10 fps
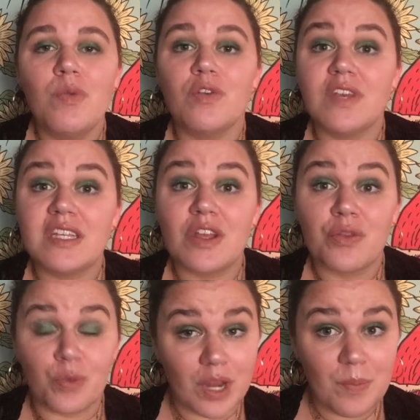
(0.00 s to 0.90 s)
movies,
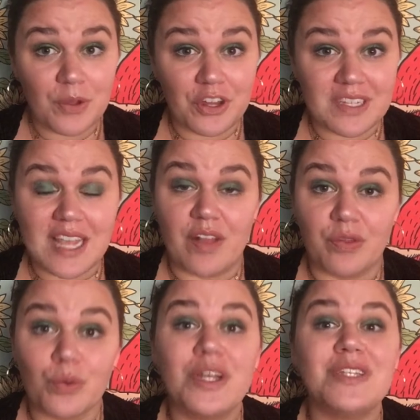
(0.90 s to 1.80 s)
3 books, and
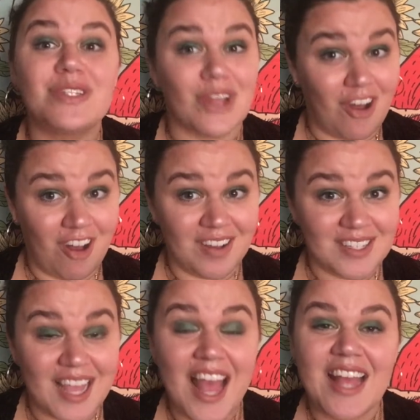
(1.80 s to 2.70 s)
3
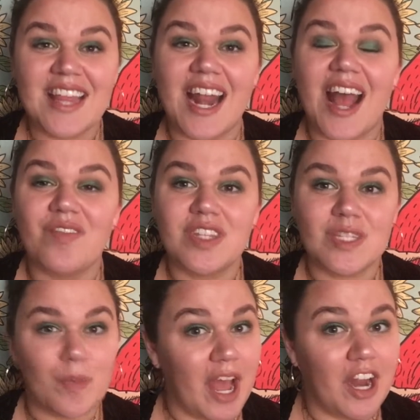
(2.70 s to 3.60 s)
songs that have
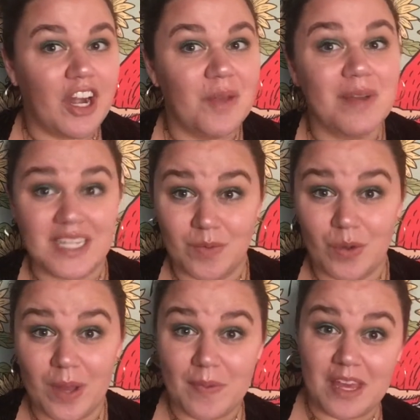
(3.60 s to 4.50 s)
inspired my
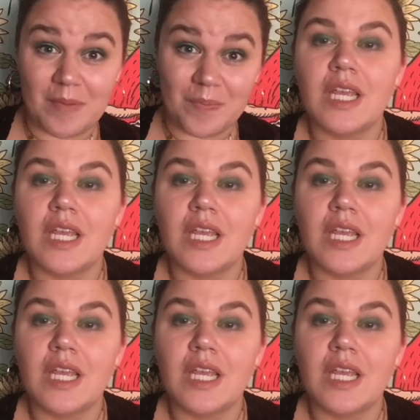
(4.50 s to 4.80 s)
WIP.